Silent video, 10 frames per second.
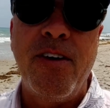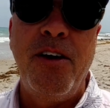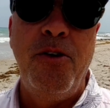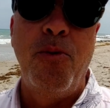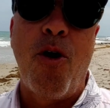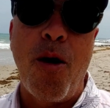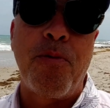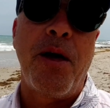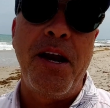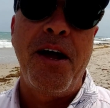you are
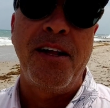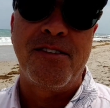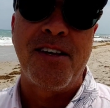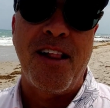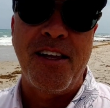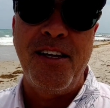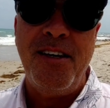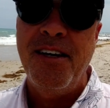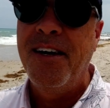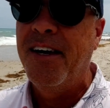planning on
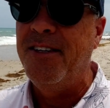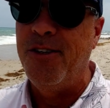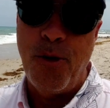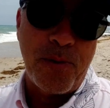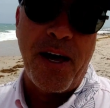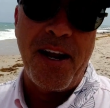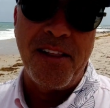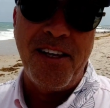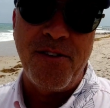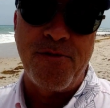selling and you do plan
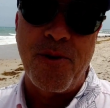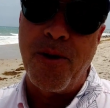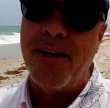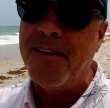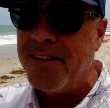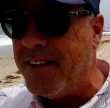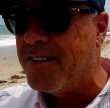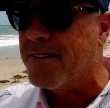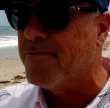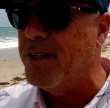on leaving Florida, at
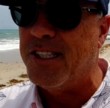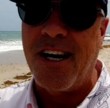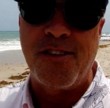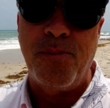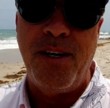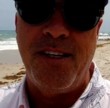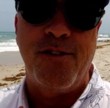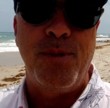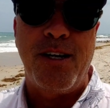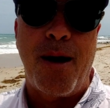least reach out to me and
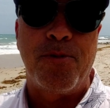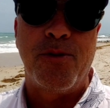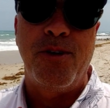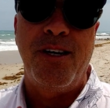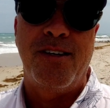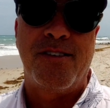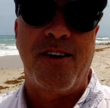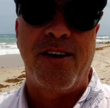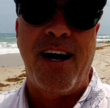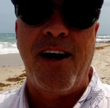give me an opportunity to
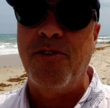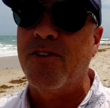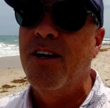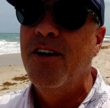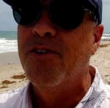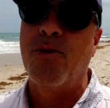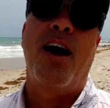sell your house so